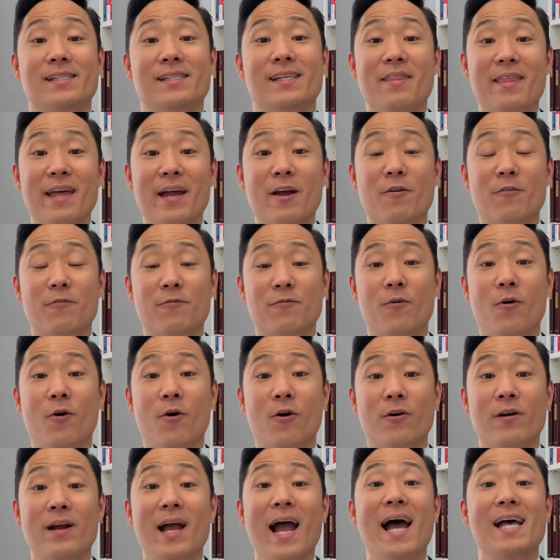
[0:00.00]

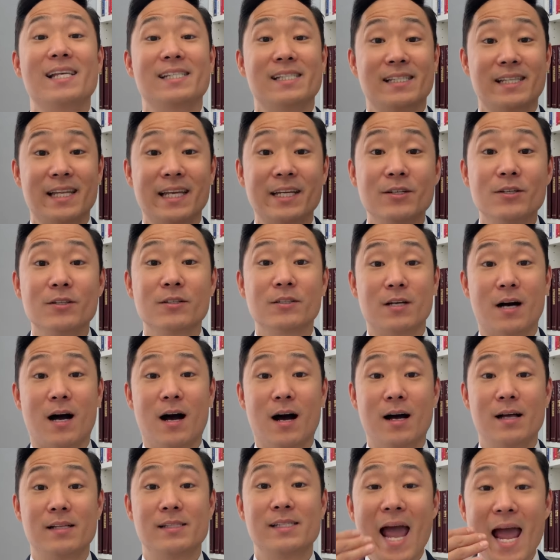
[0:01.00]
Therefore, as little
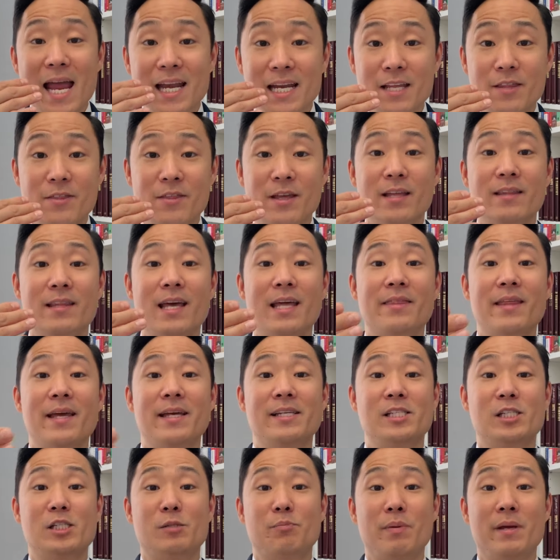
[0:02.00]
gods, anything that they
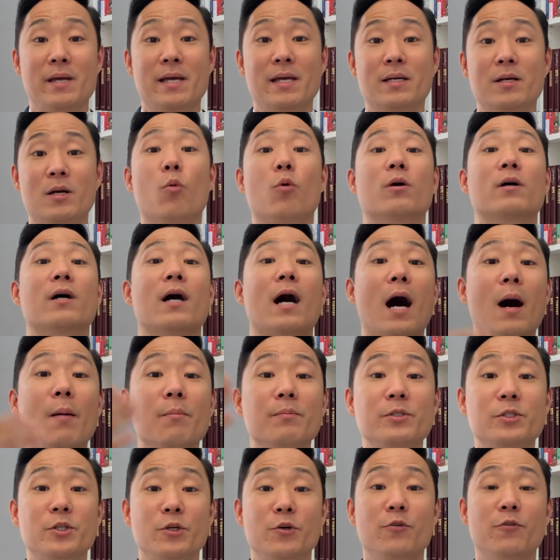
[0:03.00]
speak will
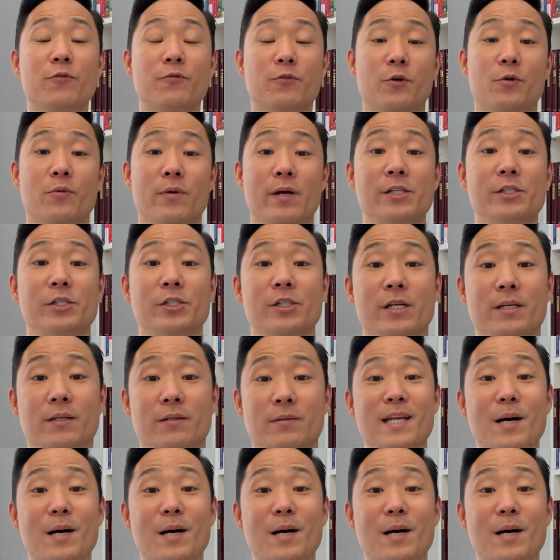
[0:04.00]
come to fruition.